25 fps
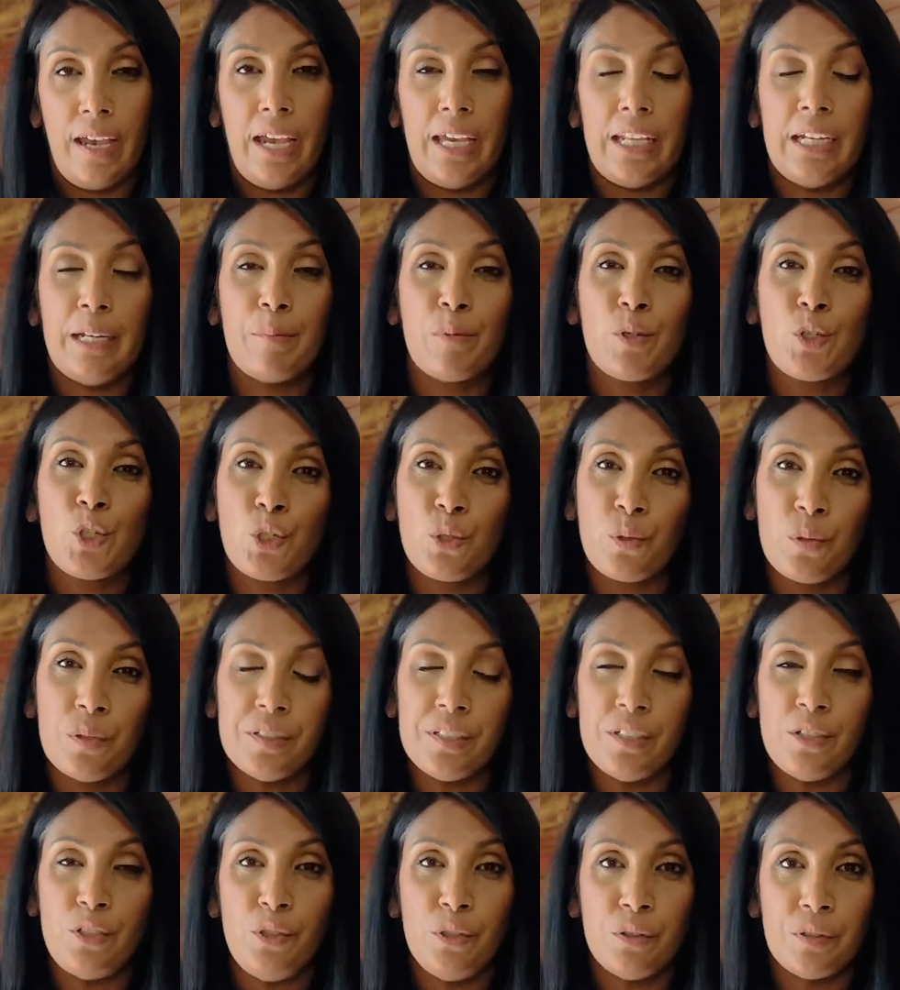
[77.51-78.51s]
And I'm sure
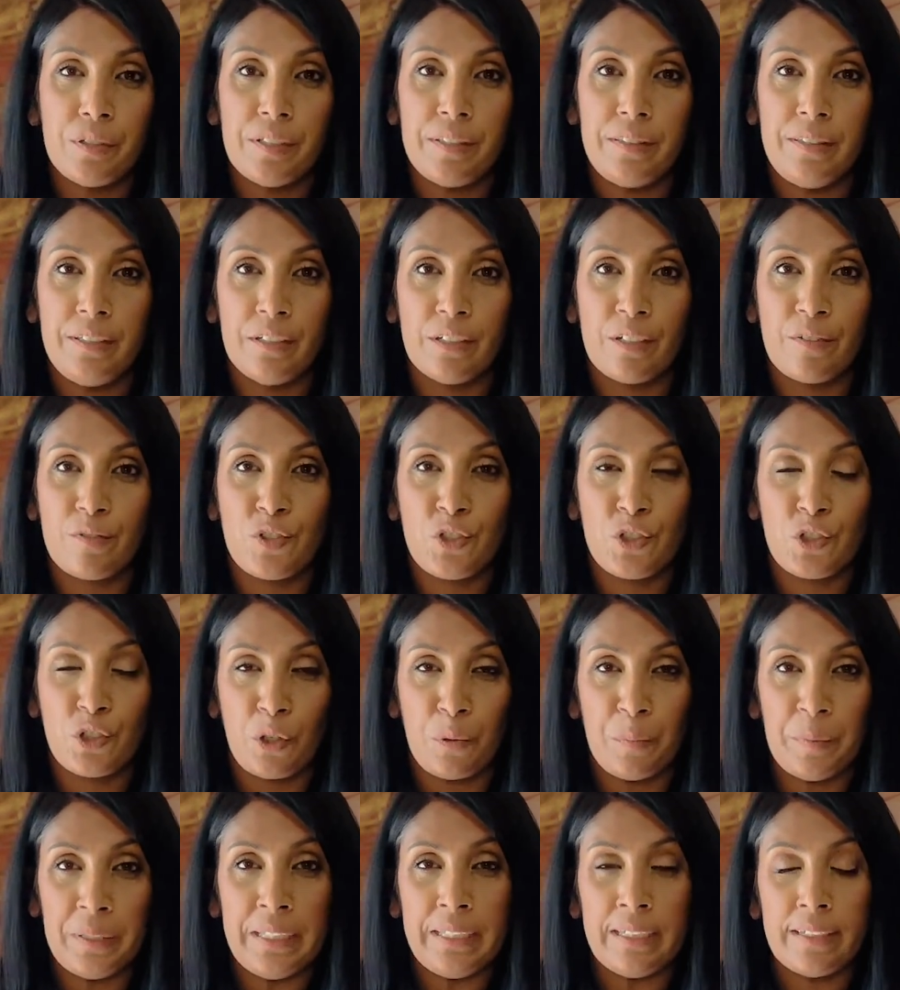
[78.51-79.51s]
that you could think of
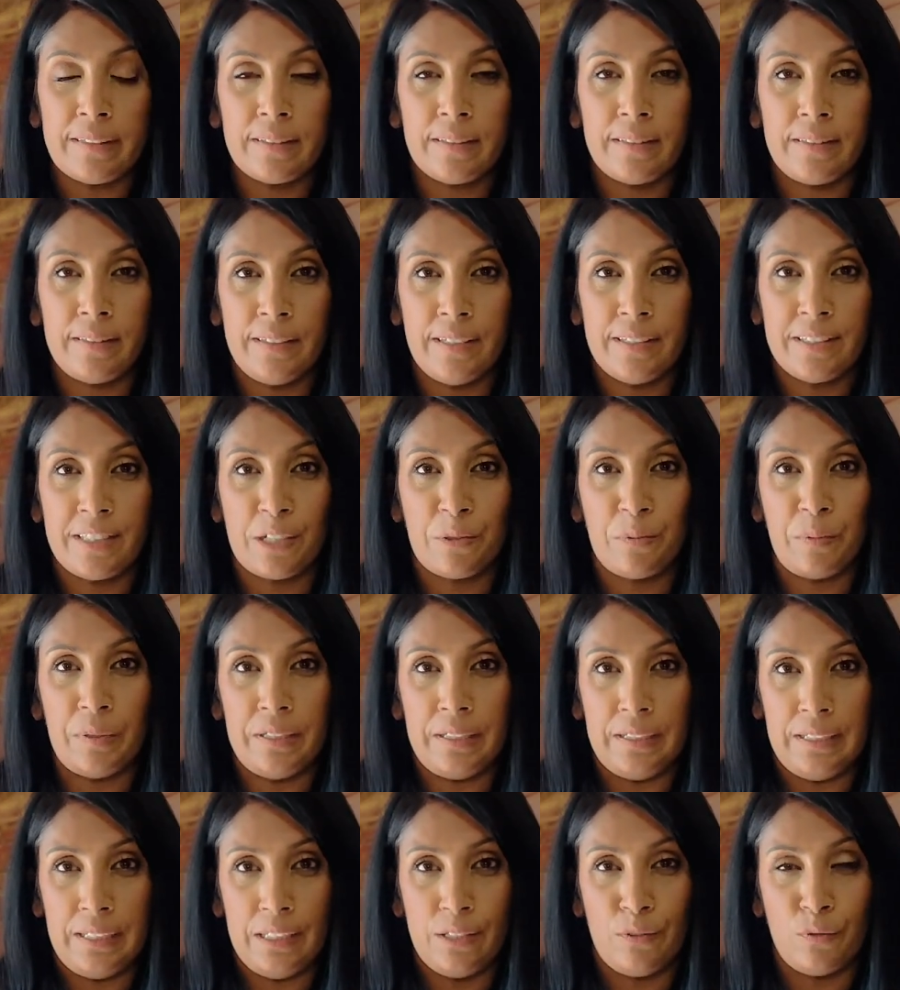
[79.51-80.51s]
so many other things that we
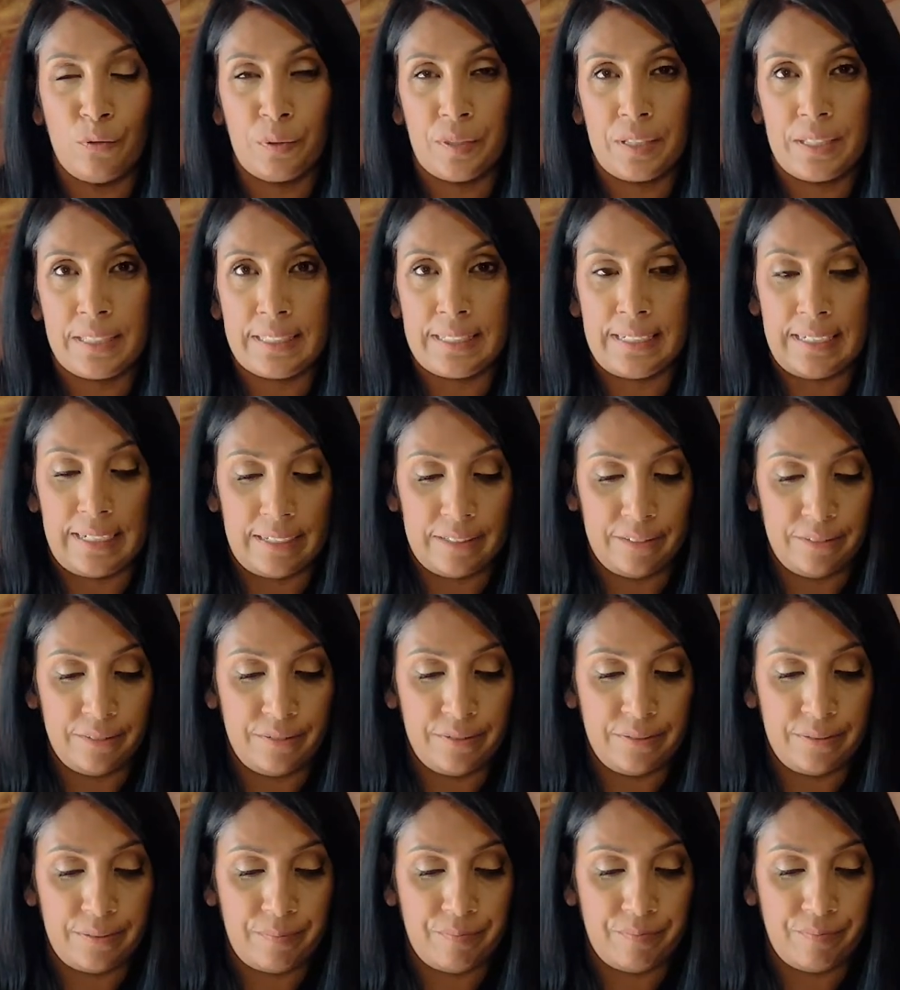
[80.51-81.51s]
need for this
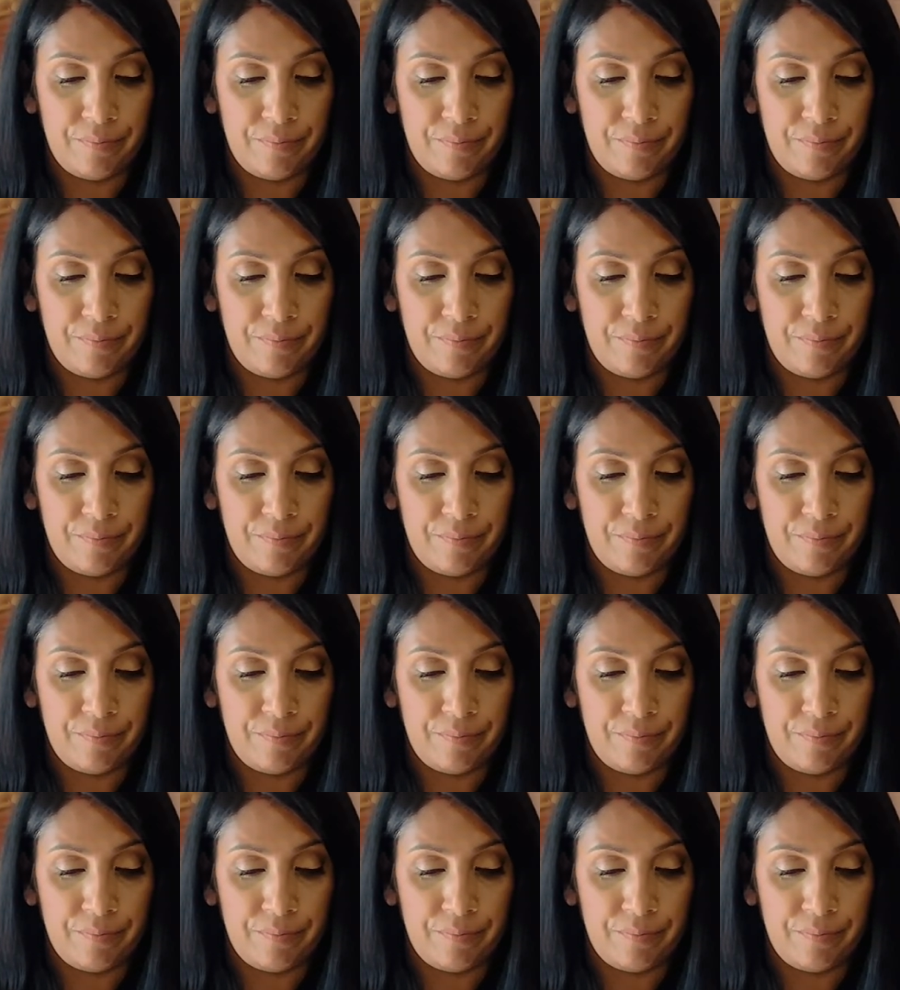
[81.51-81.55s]
life.